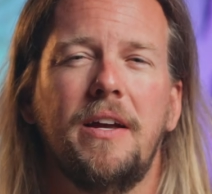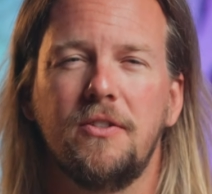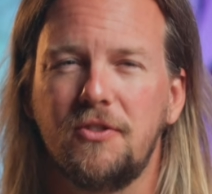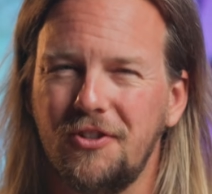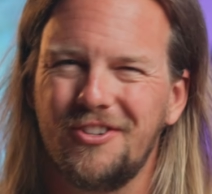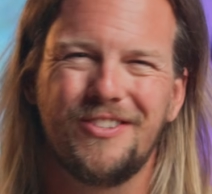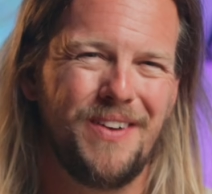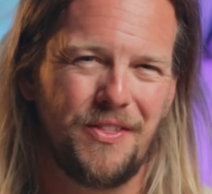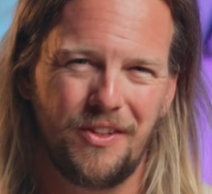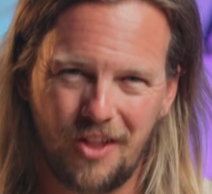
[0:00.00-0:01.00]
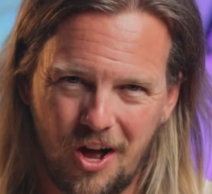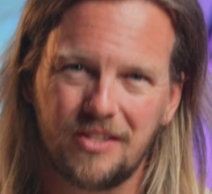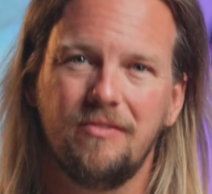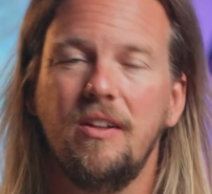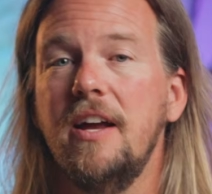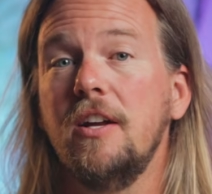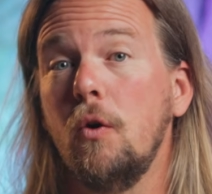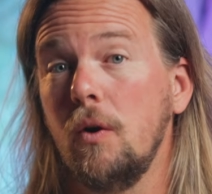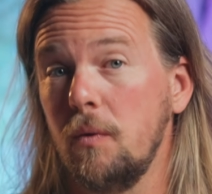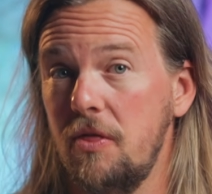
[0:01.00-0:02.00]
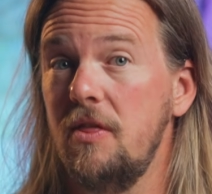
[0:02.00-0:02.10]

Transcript: concerns about the loss of light going with